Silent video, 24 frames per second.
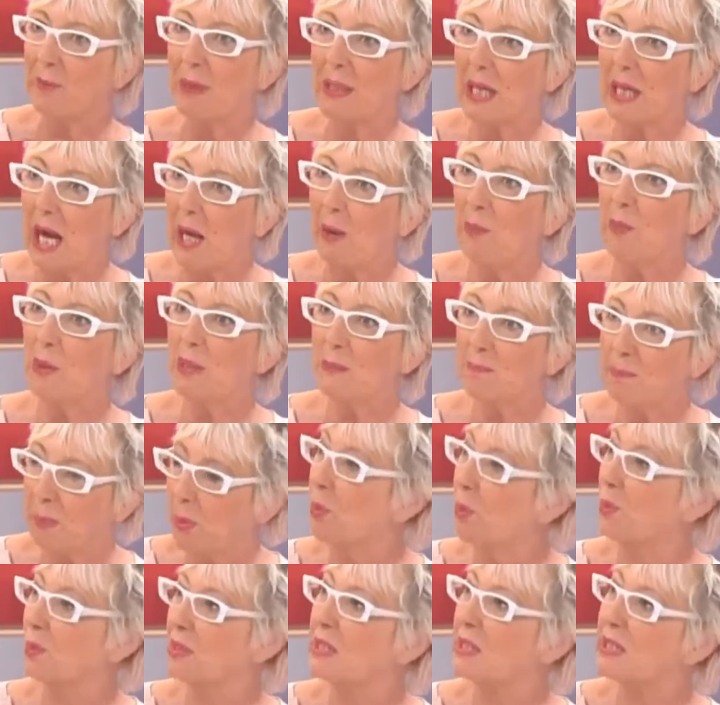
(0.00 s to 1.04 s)
but I was
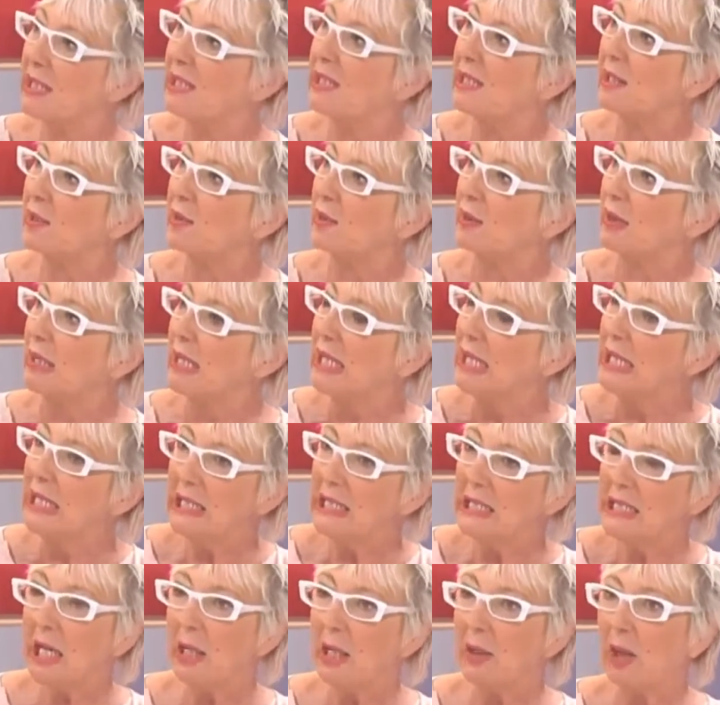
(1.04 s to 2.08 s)
born cynical,
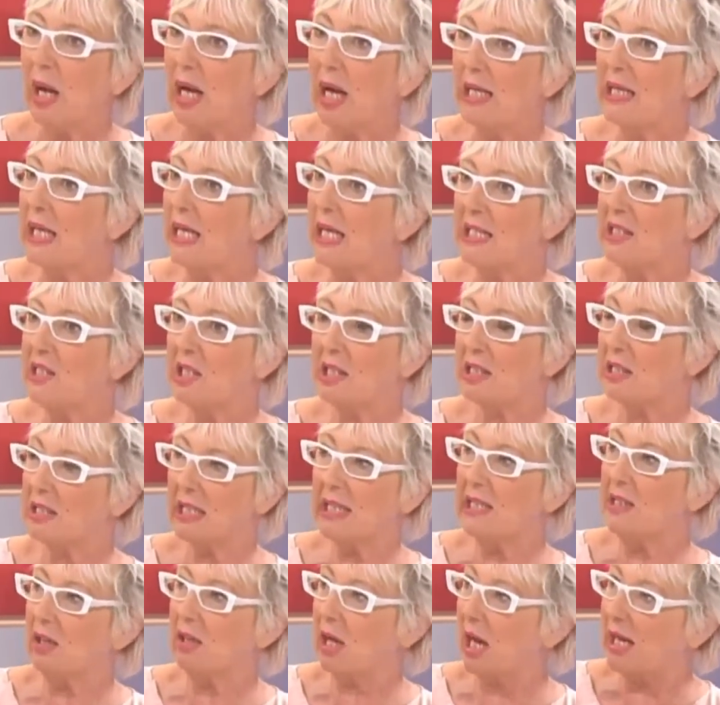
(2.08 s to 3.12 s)
so I
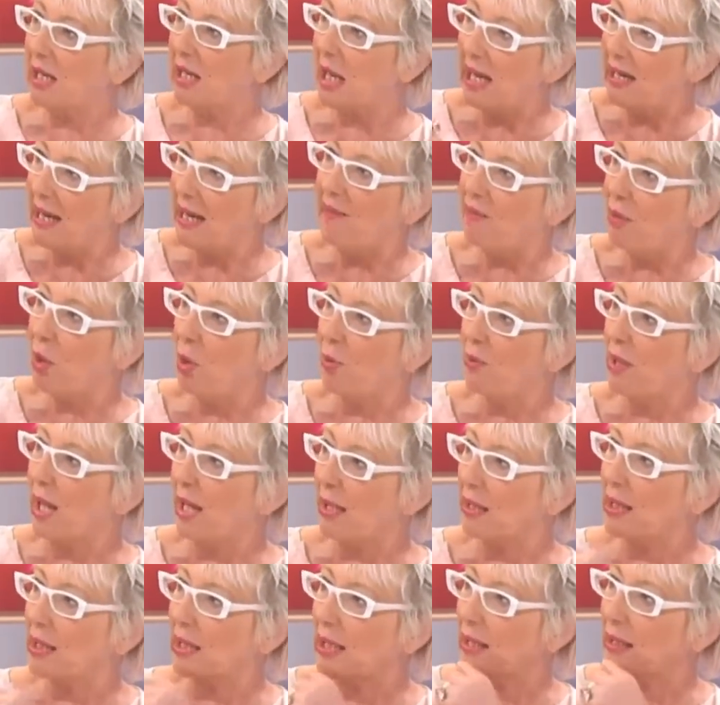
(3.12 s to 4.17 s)
never got that
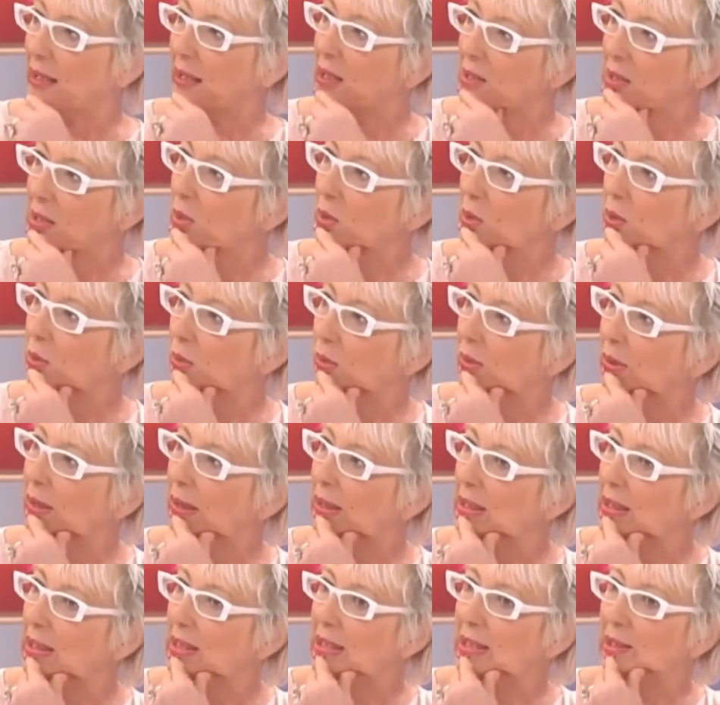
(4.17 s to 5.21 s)
thing at all.
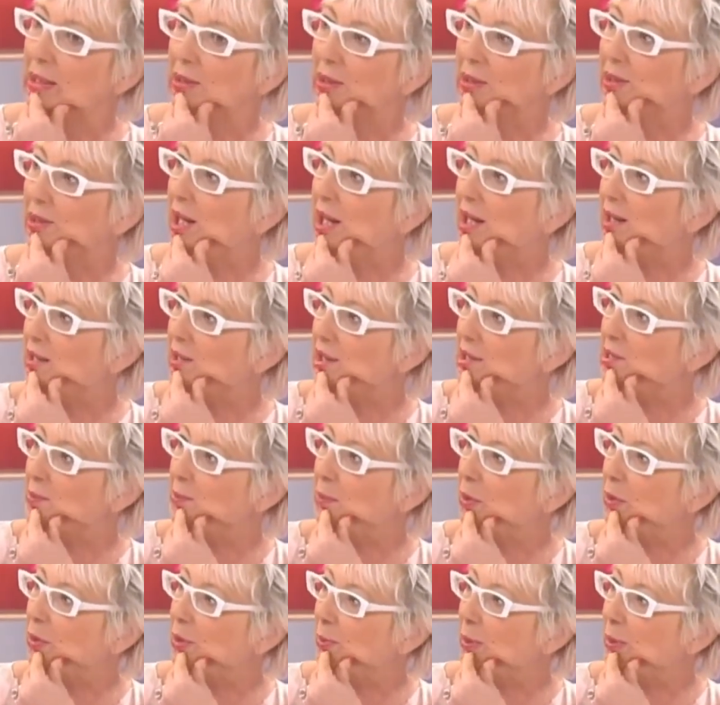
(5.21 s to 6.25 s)
It doesn't
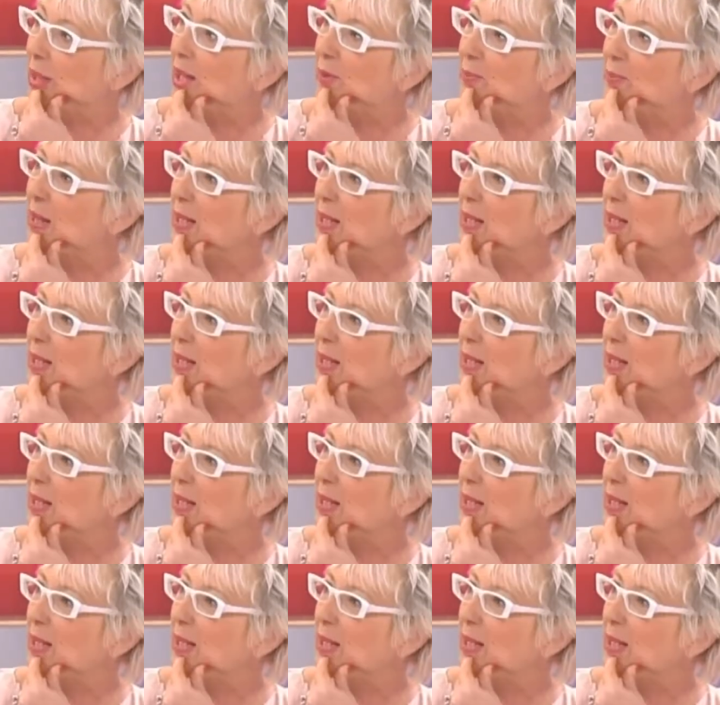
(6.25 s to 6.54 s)
bother me. I'd